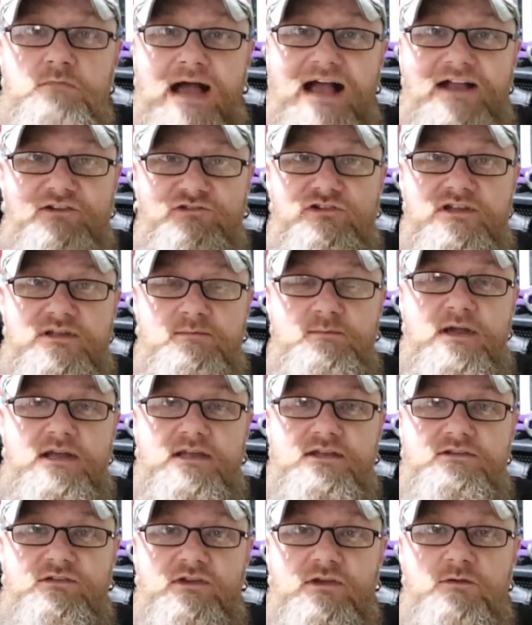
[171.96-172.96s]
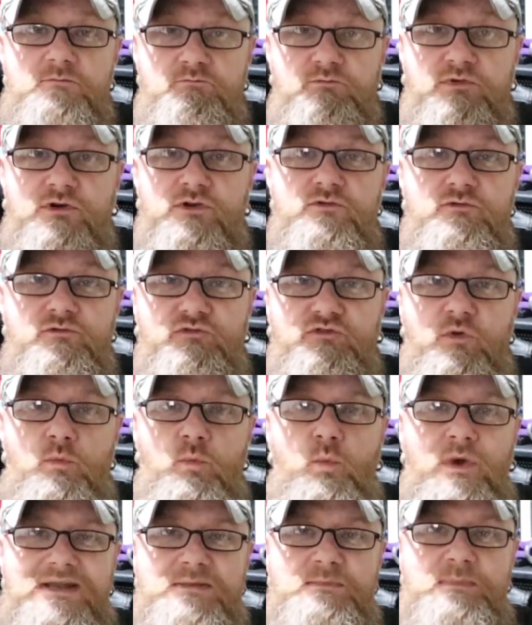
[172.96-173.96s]
actually means Bruges
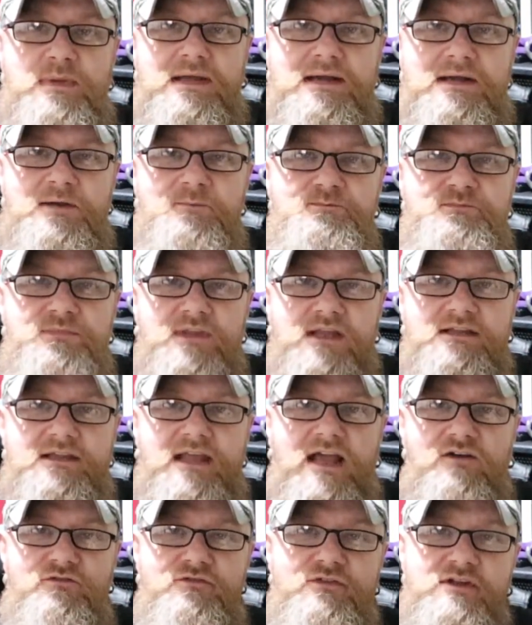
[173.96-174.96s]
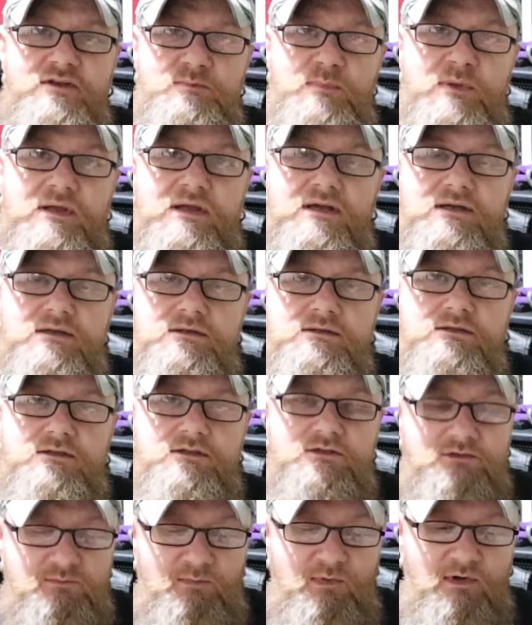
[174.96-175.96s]
wheat beer. Now, Witbier,
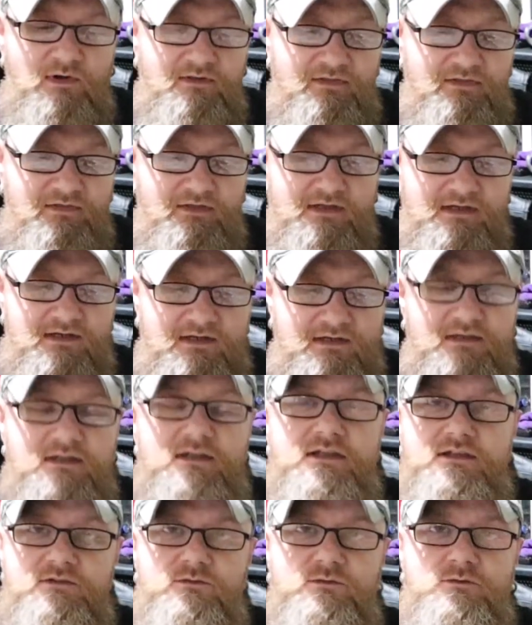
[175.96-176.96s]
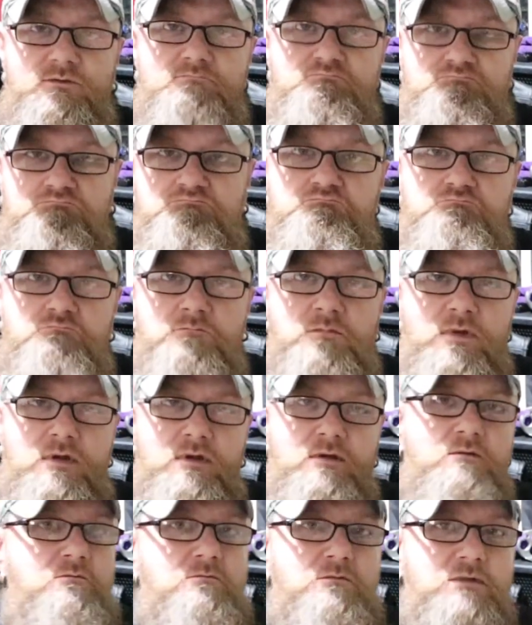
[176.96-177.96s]
you might think, is,
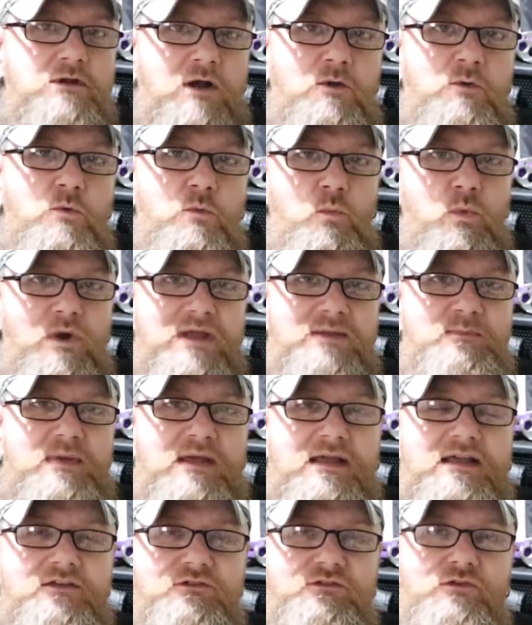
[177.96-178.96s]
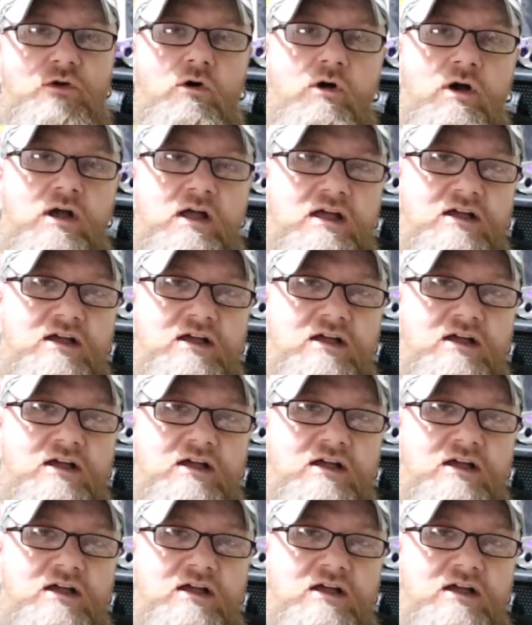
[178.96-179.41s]
you know, wheat beer. It's not.